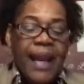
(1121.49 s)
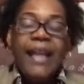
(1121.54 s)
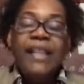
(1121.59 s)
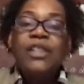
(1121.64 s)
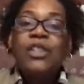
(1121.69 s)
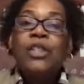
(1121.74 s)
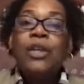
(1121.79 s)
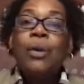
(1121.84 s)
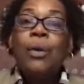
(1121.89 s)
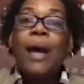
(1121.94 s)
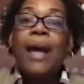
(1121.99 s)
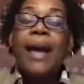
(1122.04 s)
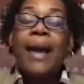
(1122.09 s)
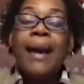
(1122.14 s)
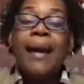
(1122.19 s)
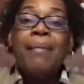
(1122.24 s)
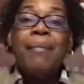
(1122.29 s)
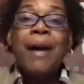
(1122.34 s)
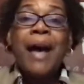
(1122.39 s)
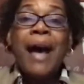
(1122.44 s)
And so,
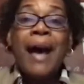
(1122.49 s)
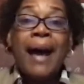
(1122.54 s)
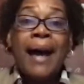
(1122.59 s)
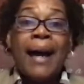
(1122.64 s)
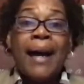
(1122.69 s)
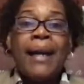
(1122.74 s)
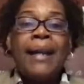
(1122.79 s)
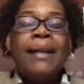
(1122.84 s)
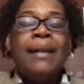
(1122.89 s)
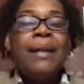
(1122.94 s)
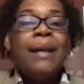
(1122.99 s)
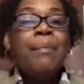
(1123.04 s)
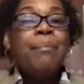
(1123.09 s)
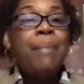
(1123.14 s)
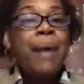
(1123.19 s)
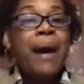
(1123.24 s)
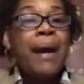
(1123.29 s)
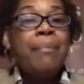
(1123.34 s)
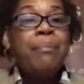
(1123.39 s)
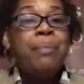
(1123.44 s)
am I
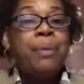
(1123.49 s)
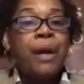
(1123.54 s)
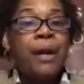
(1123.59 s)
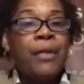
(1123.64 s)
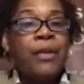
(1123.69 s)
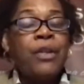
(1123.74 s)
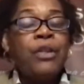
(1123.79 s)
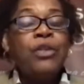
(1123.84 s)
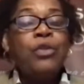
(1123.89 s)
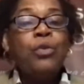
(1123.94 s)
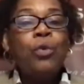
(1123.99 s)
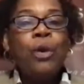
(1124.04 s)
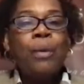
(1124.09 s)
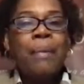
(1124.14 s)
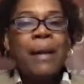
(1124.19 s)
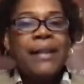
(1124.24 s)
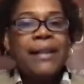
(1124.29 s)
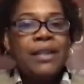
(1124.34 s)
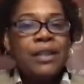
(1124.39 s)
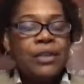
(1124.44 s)
my brother's or
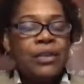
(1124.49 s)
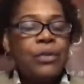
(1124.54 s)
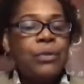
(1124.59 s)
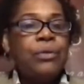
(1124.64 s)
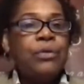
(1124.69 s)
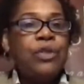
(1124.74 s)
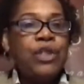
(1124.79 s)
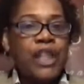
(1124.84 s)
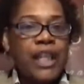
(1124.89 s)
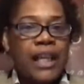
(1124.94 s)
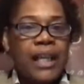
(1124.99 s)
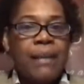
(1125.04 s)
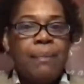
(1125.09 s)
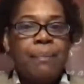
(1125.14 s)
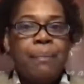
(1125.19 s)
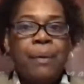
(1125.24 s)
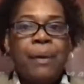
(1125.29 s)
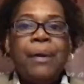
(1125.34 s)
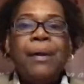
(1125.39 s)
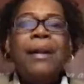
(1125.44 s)
my sister's
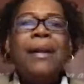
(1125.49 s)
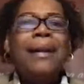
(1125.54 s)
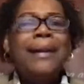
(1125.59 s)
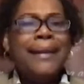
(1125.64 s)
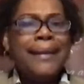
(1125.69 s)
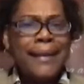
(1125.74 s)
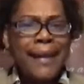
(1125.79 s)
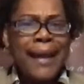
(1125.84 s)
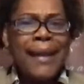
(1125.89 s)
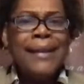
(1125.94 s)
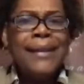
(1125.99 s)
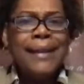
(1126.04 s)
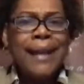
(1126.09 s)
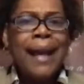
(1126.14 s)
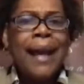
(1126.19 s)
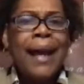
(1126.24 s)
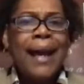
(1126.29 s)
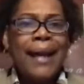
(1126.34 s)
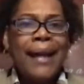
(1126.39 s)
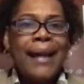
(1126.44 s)
keeper? Yes,
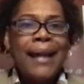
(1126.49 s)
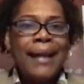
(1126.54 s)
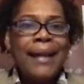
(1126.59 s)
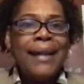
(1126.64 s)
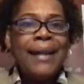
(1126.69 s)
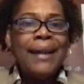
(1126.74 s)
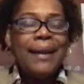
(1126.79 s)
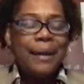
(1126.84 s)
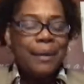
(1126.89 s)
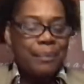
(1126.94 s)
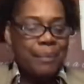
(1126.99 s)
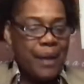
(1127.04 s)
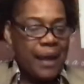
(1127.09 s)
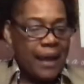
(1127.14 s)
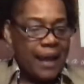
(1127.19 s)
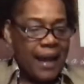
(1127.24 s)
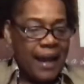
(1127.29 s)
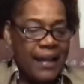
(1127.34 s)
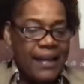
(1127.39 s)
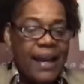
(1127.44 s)
I am.
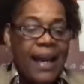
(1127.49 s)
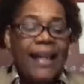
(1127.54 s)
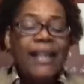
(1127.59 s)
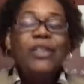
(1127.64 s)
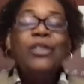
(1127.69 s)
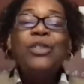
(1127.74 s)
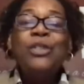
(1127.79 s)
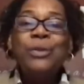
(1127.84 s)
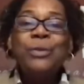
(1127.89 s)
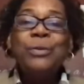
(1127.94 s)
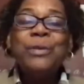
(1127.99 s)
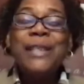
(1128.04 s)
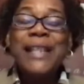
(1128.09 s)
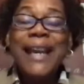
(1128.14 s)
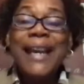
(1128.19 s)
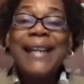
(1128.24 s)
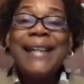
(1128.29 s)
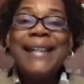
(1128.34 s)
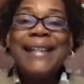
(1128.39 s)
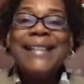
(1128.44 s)
And I do
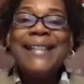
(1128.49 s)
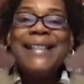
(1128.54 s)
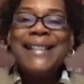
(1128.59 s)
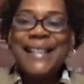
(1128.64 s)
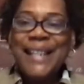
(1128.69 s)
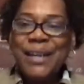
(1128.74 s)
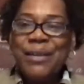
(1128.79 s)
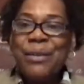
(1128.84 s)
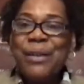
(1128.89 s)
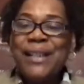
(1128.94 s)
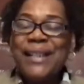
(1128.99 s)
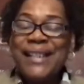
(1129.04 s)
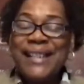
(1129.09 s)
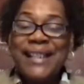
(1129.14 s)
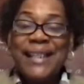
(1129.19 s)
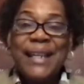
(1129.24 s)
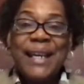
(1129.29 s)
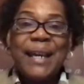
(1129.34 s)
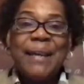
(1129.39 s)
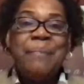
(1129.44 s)
take it
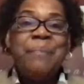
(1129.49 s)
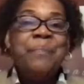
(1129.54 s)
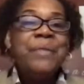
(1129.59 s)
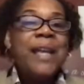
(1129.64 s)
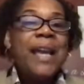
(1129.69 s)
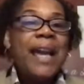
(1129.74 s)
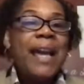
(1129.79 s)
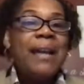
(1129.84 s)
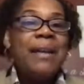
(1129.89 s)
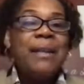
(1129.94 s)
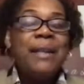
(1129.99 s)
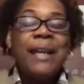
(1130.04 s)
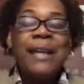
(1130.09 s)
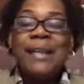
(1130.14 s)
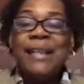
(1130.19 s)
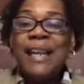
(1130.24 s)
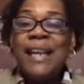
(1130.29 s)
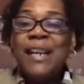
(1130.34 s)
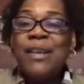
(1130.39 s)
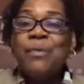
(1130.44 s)
seriously. And,
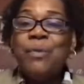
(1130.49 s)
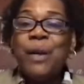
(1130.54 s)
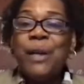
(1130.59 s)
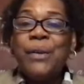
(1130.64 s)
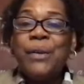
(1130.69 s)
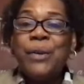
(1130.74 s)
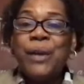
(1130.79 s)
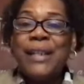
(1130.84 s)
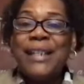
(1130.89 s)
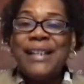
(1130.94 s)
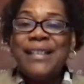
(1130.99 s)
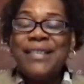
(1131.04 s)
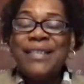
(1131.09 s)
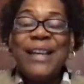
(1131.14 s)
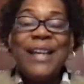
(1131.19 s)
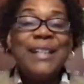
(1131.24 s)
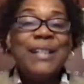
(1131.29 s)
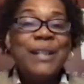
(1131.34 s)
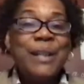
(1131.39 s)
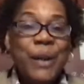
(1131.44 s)
and anyone on here
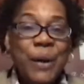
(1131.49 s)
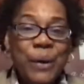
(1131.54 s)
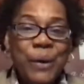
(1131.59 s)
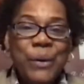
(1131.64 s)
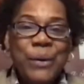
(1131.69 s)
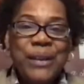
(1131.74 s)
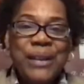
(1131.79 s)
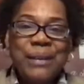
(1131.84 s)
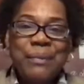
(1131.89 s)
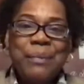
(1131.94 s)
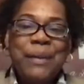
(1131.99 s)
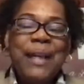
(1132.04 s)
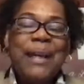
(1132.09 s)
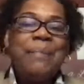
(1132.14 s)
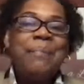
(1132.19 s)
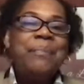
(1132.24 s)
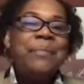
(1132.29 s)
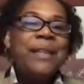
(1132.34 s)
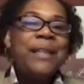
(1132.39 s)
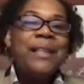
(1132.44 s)
that knows
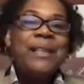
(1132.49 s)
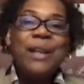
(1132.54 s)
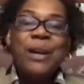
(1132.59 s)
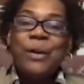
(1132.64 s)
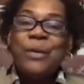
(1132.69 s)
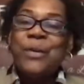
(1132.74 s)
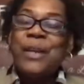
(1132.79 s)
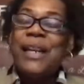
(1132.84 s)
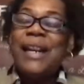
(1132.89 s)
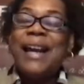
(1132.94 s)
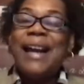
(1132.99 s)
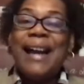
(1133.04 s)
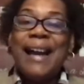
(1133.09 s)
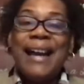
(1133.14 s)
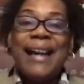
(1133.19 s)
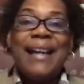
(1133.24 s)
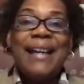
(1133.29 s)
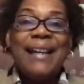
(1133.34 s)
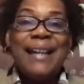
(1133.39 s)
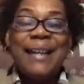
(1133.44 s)
me know that
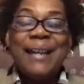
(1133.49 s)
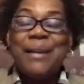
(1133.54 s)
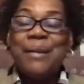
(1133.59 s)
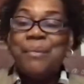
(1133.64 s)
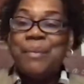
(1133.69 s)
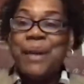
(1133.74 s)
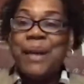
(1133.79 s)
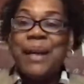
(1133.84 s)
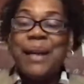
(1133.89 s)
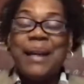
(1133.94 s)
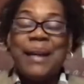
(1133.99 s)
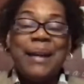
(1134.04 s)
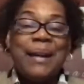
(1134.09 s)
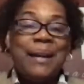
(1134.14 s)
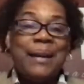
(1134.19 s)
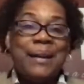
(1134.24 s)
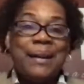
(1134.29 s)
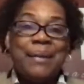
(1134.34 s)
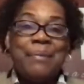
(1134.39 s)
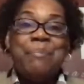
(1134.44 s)
I am a,
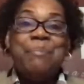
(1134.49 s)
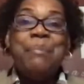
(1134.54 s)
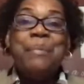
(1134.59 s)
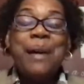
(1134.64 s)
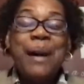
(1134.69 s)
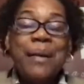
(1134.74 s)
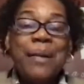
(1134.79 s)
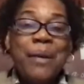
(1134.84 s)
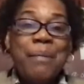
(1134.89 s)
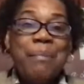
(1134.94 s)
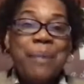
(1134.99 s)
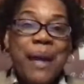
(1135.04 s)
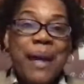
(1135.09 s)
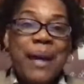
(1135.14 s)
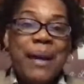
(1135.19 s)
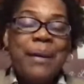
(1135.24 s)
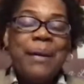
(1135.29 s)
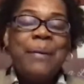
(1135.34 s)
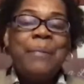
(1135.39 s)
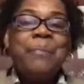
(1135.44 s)
a, a mother
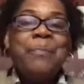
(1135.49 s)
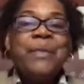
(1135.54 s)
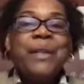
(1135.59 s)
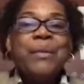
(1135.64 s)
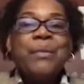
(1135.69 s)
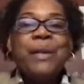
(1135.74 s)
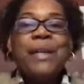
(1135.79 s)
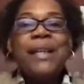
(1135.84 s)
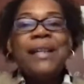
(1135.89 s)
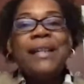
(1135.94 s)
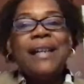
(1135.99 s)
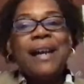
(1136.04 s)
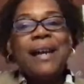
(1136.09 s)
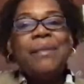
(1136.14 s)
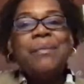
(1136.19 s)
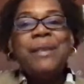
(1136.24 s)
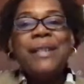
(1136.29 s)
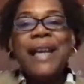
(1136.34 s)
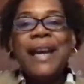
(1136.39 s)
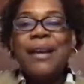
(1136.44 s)
bear when it
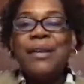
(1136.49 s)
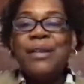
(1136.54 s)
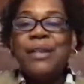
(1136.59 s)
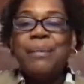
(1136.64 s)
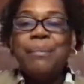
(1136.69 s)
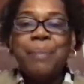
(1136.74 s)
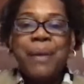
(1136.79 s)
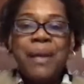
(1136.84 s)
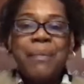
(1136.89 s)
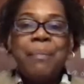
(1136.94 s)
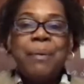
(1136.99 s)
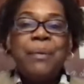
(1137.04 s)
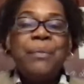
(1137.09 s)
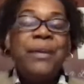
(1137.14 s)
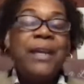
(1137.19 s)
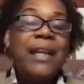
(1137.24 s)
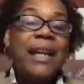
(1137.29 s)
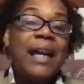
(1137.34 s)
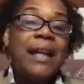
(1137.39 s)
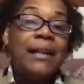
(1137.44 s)
comes down to
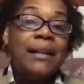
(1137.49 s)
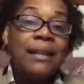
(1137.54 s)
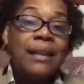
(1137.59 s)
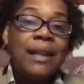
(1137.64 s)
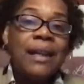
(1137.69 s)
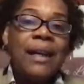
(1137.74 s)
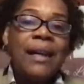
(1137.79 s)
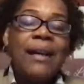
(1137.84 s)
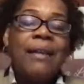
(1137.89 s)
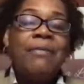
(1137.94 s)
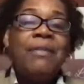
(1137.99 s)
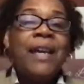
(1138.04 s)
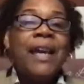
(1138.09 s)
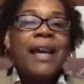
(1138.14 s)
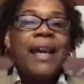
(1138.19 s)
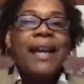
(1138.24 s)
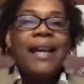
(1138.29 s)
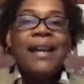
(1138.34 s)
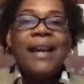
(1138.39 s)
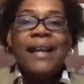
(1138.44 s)
people that I love
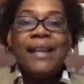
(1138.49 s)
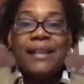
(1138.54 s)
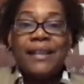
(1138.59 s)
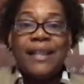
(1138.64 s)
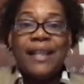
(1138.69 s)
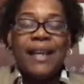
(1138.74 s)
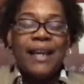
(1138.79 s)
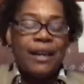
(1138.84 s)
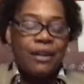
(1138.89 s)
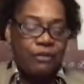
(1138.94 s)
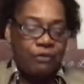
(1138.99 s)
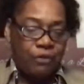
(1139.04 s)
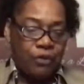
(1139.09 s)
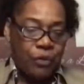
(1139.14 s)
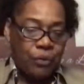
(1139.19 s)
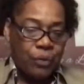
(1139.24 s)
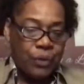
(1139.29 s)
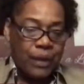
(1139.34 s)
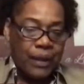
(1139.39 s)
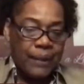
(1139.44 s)
and I care
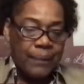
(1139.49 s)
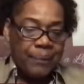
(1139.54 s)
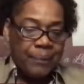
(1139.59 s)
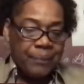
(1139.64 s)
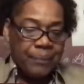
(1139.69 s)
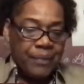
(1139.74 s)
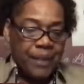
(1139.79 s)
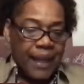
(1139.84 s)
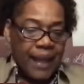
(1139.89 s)
for.